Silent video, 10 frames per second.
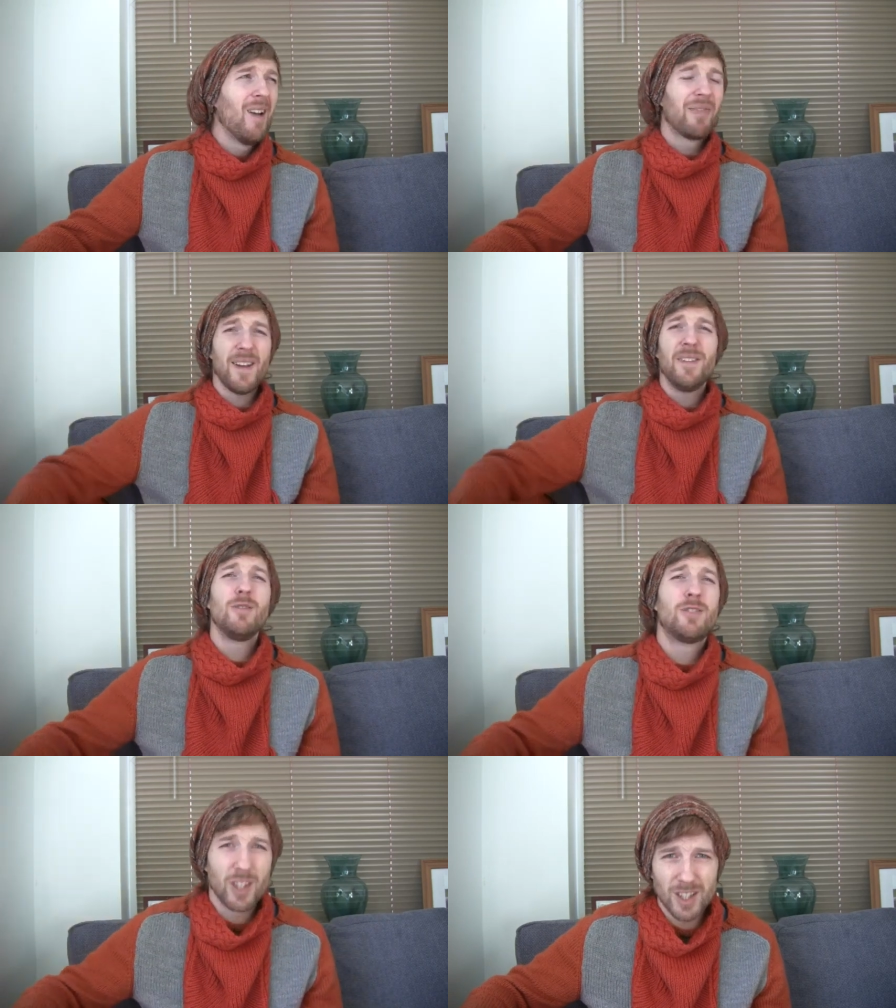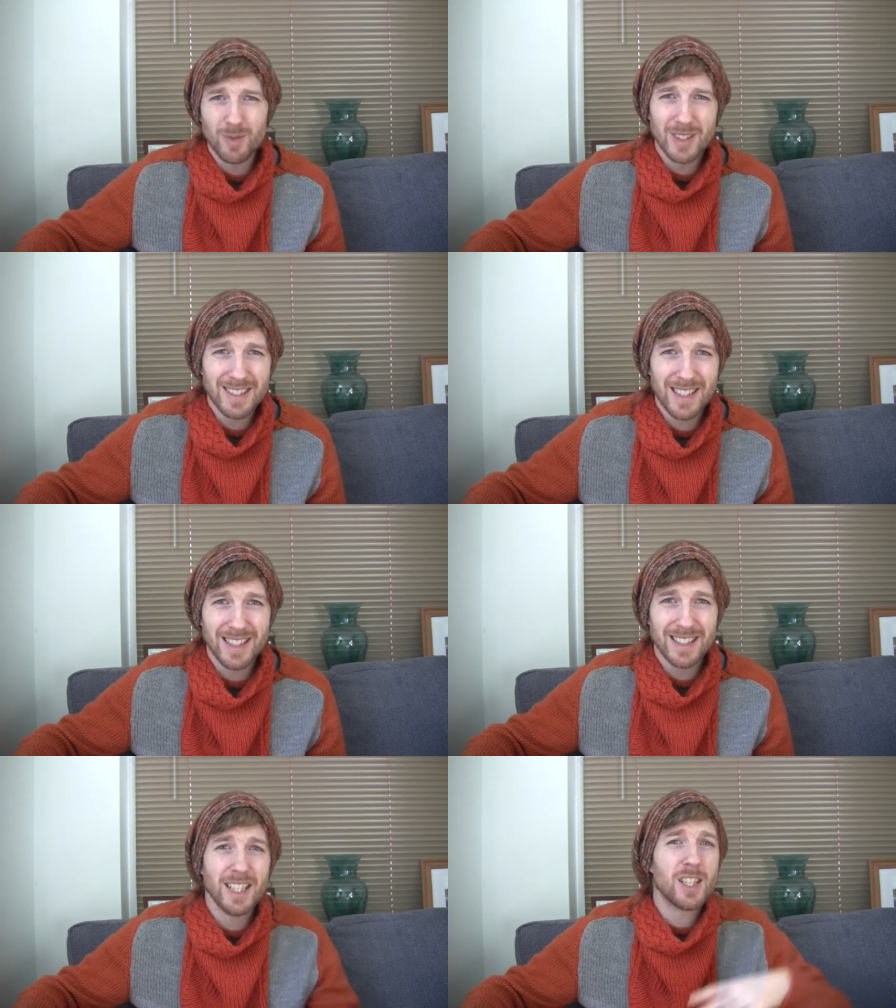If you just want to see the
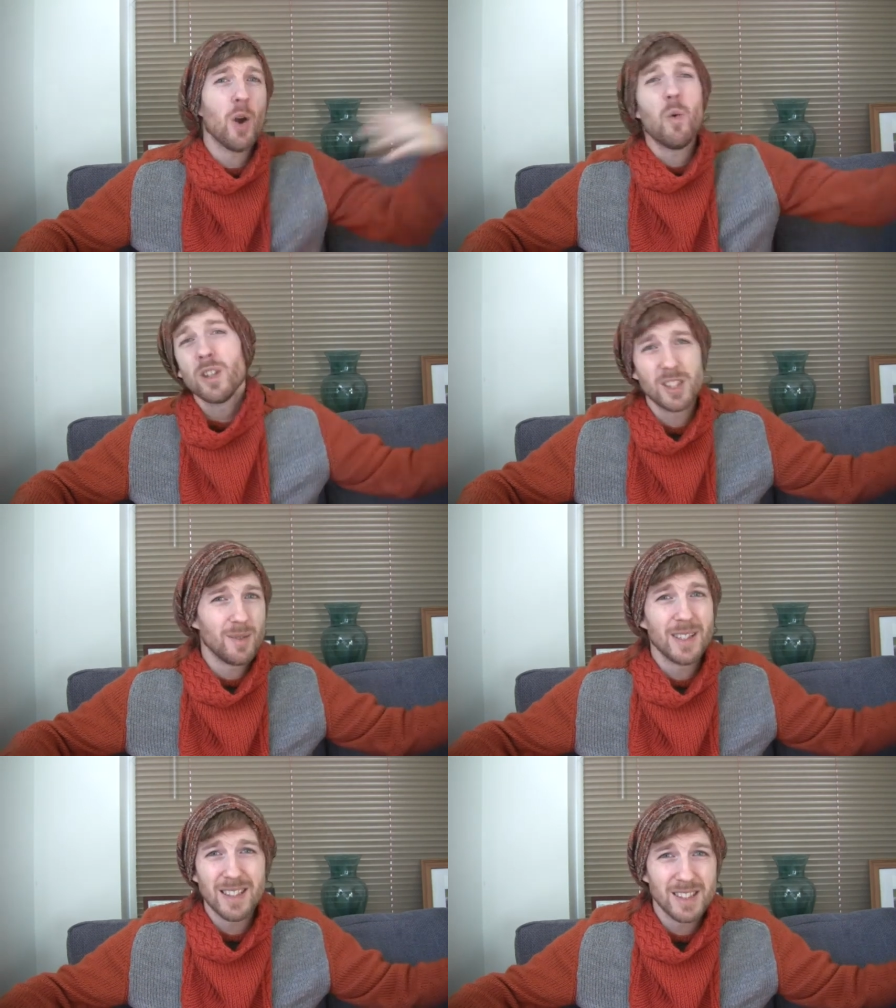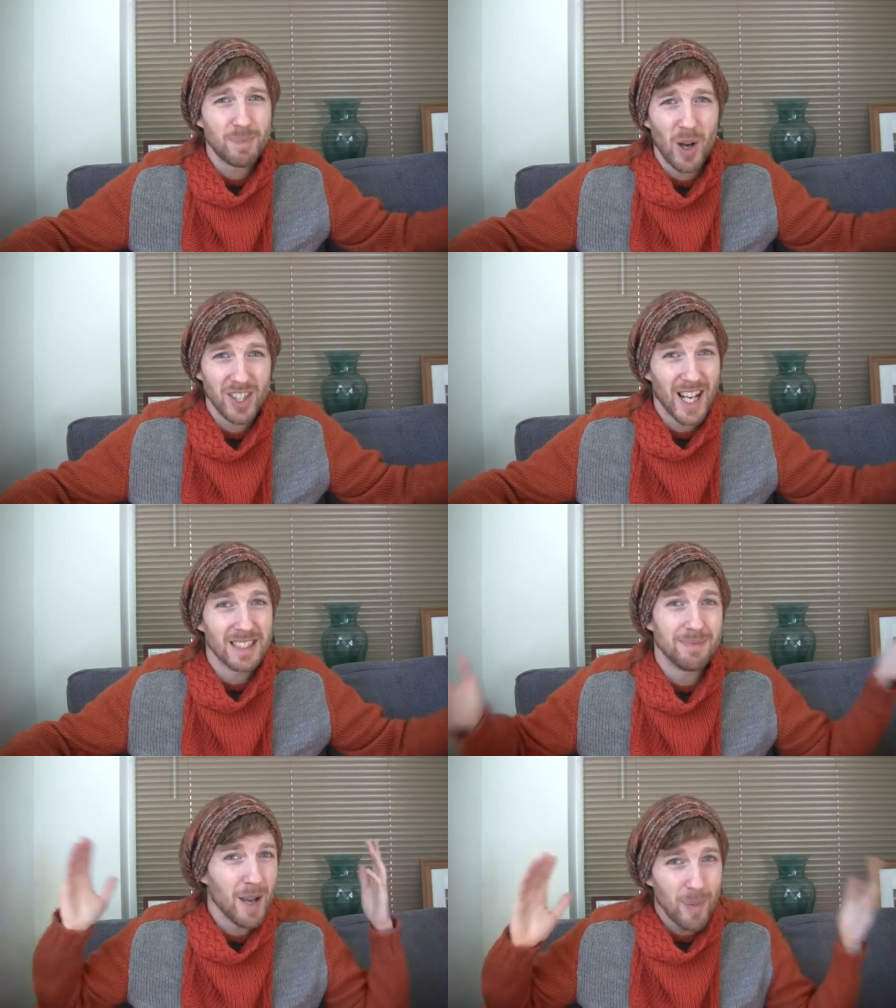knitting, go watch someone else's
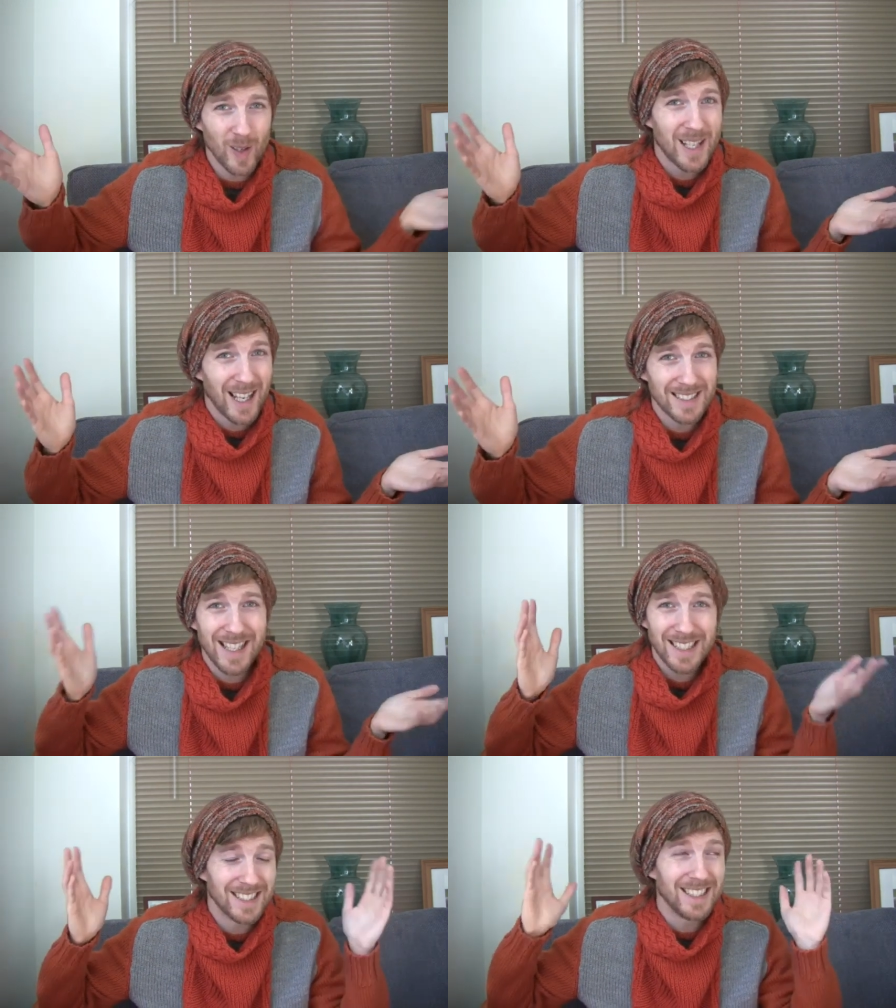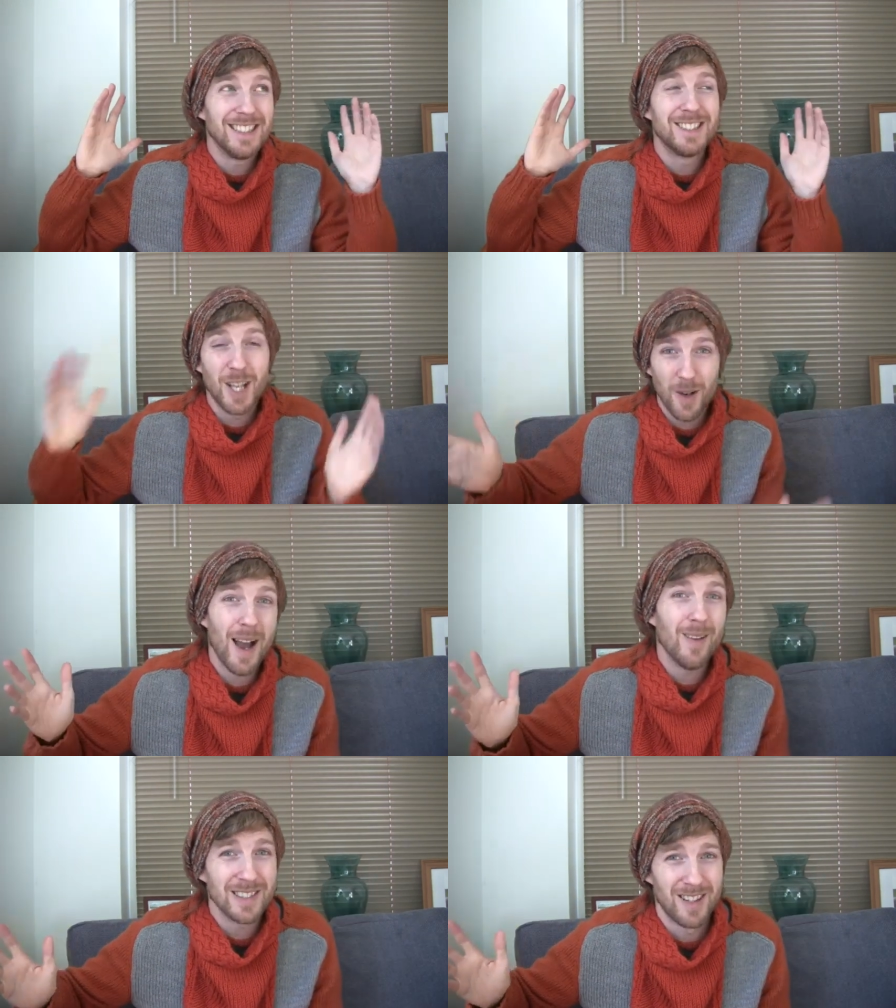podcast. My podcast lasts at least 2
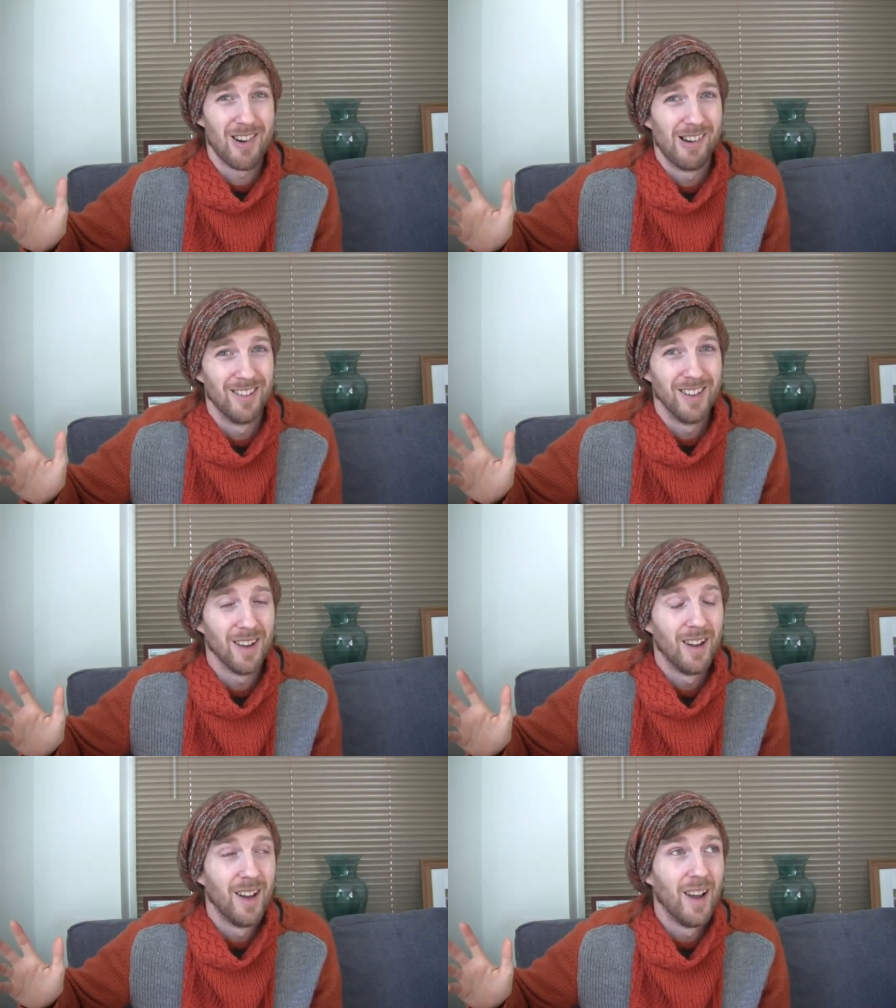hours long.